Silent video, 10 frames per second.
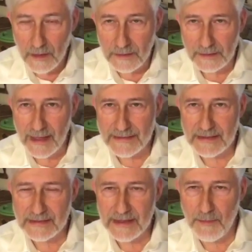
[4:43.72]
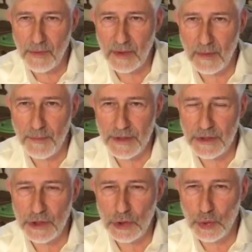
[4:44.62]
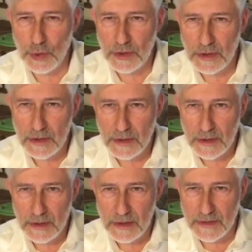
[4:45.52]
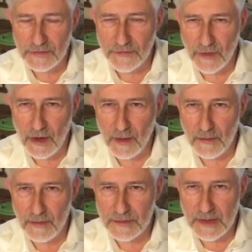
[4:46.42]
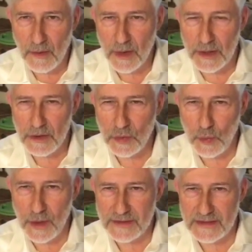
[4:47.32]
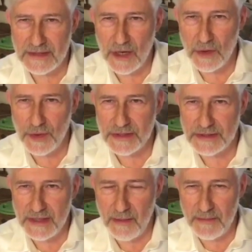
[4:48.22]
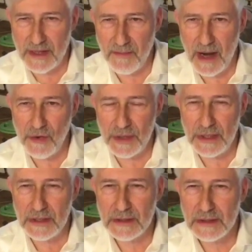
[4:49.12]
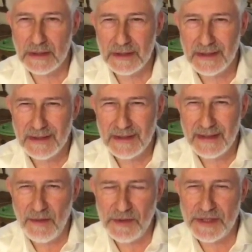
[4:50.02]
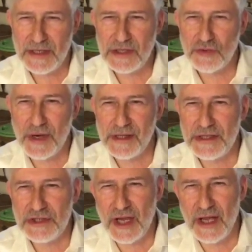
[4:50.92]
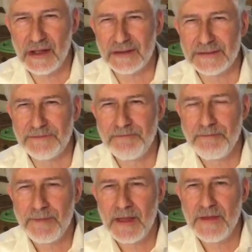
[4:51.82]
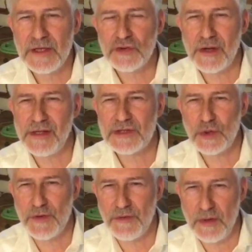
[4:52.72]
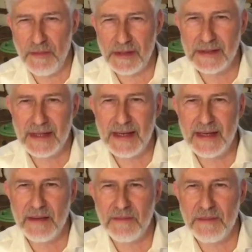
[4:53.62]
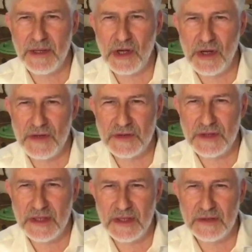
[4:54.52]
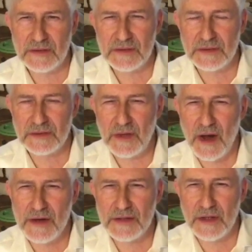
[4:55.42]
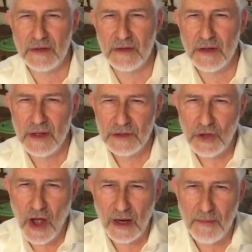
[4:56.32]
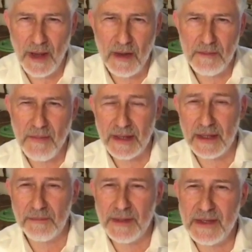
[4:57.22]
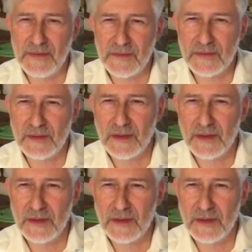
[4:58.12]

The last example I'm going to bring you is from someone who was a terrorist named Tamari. He was in an Israeli jail. The Israelis sort of rehabilitated him because he started to talk about making peace